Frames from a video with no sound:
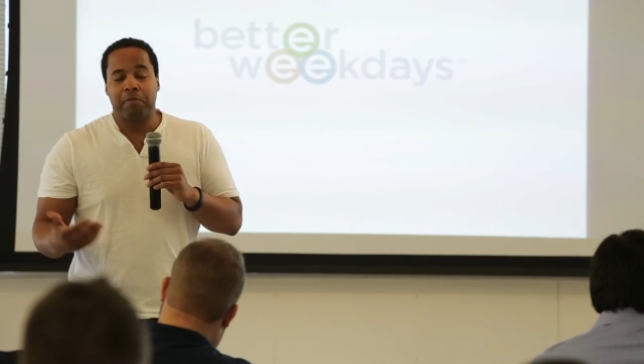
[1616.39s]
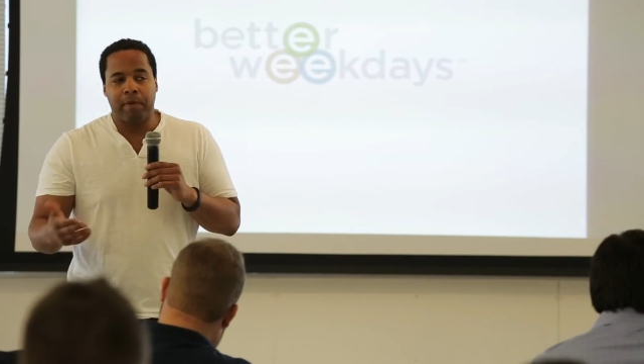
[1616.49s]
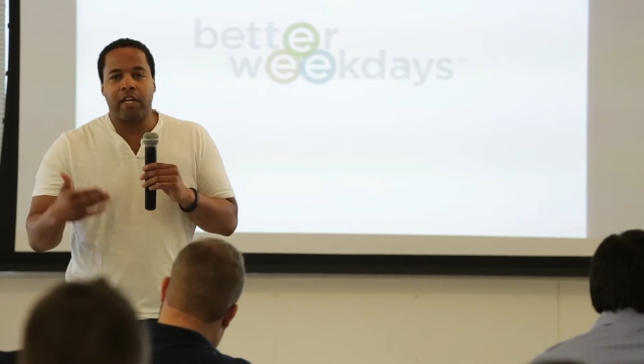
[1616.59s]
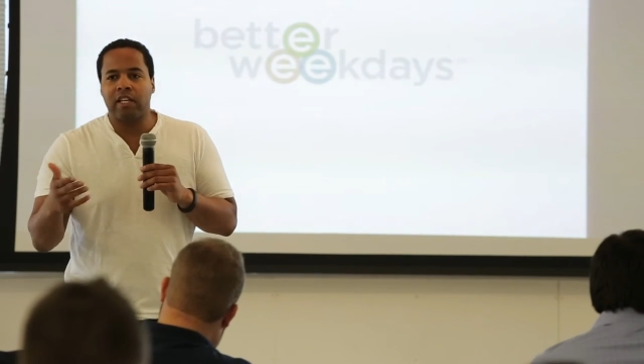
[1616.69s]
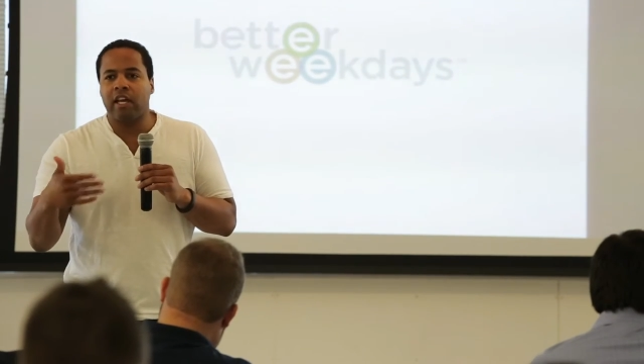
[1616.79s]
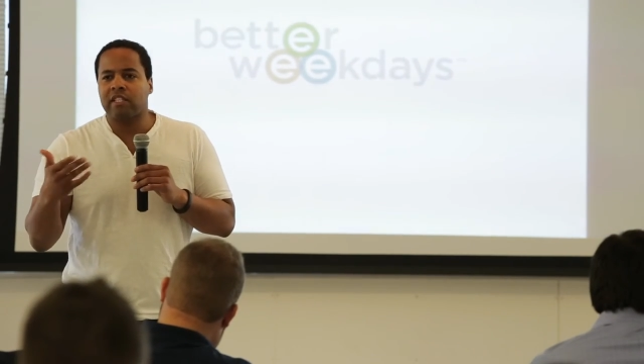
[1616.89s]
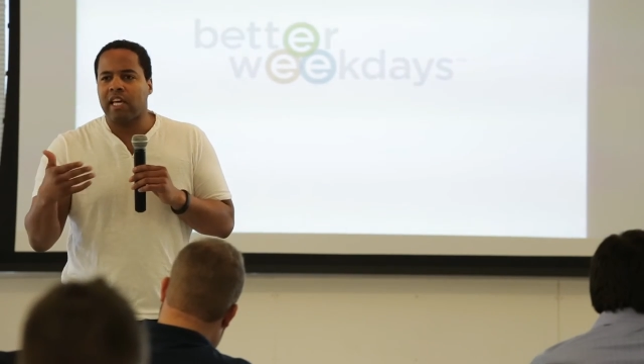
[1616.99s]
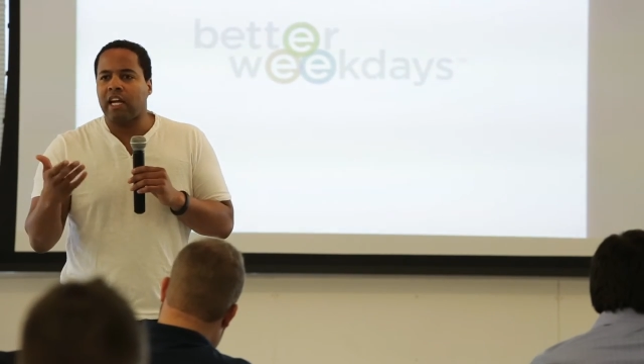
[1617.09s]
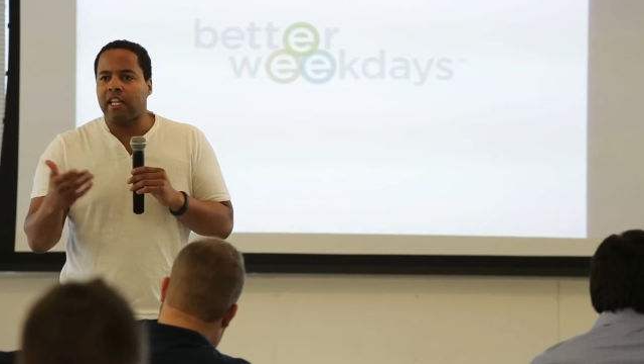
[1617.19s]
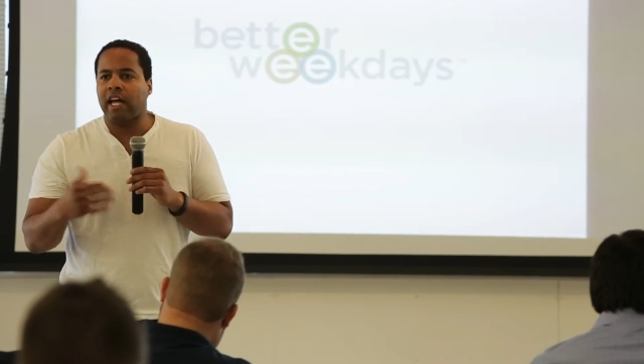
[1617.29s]
But it, it's
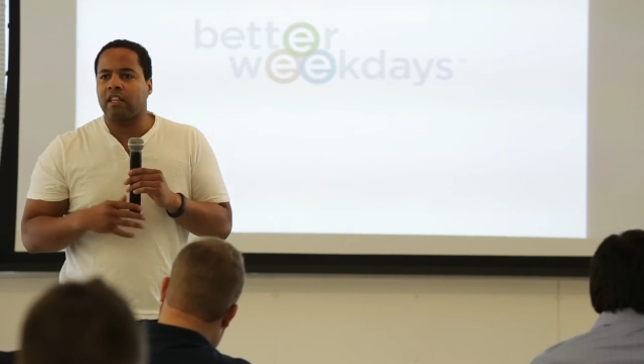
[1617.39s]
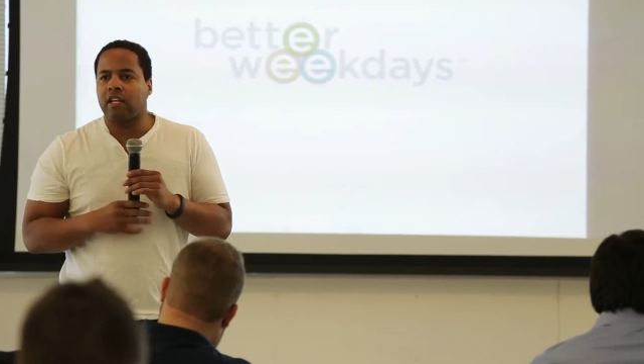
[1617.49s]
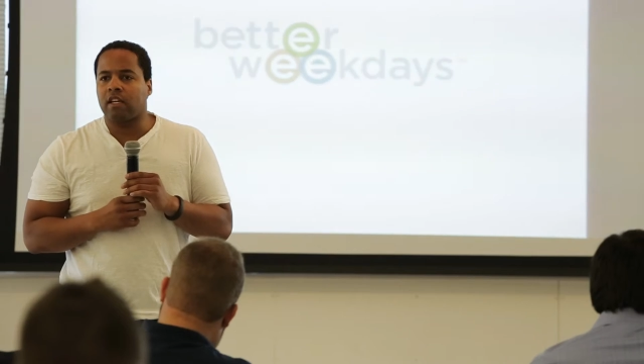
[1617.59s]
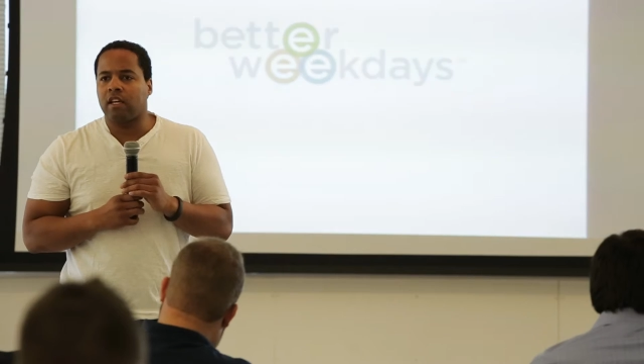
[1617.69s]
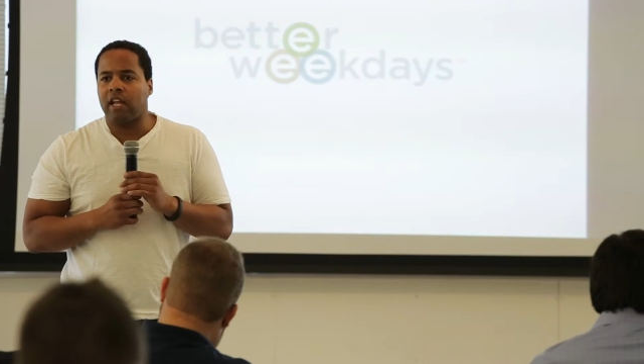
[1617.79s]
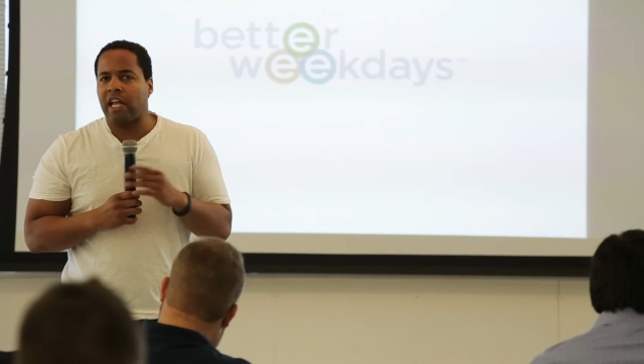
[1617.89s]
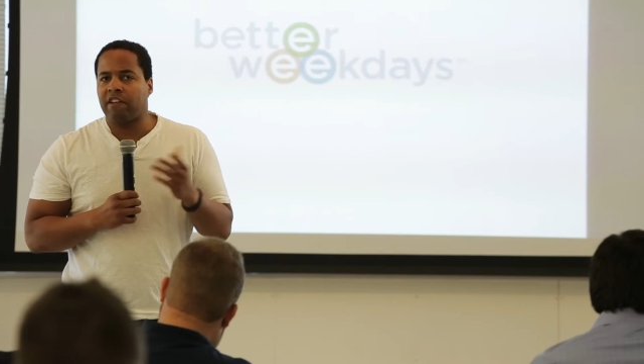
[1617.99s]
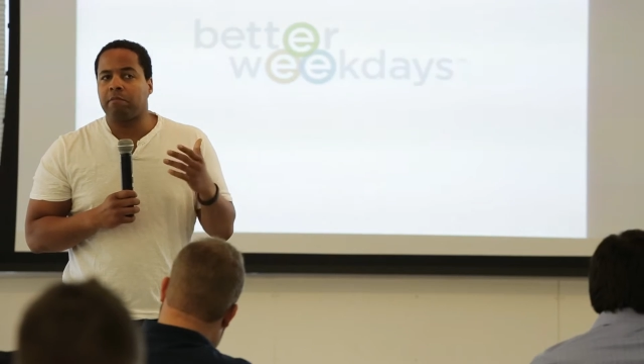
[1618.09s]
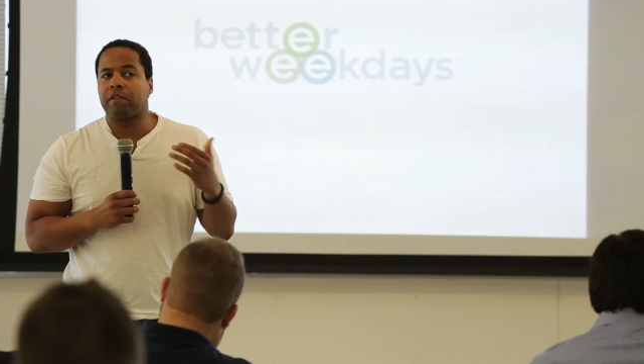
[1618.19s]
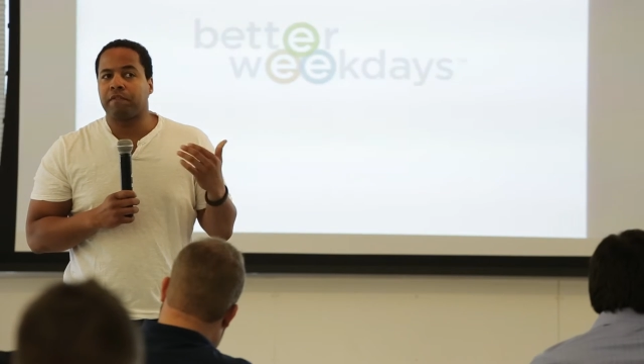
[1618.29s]
kind of that thing, and not
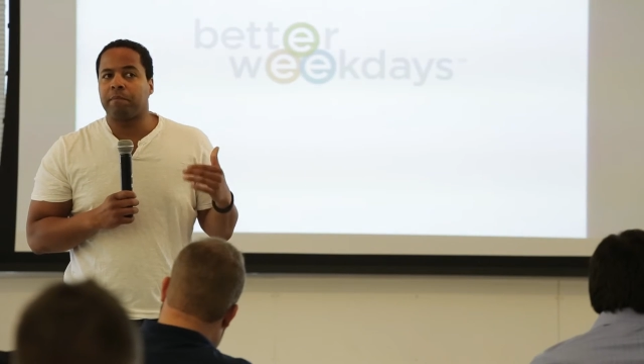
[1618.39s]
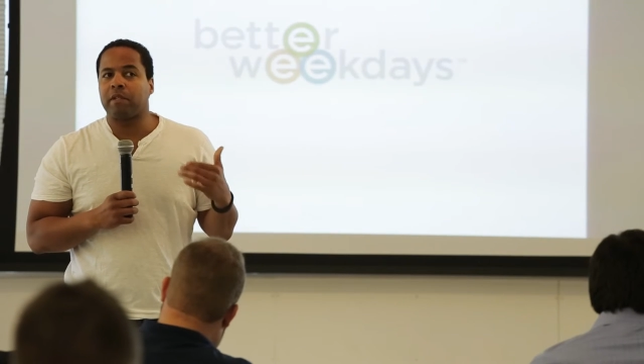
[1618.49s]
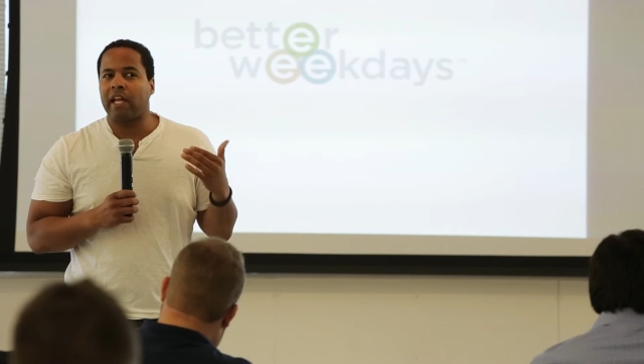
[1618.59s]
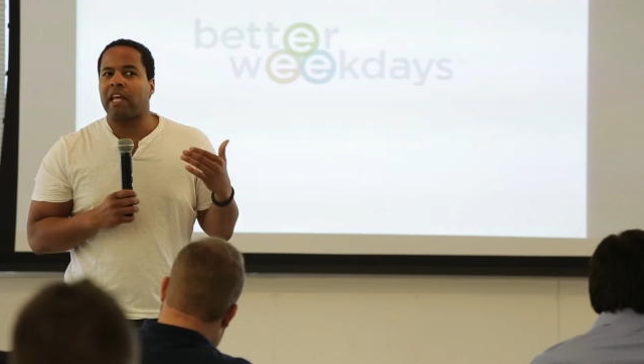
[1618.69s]
even to be flippant.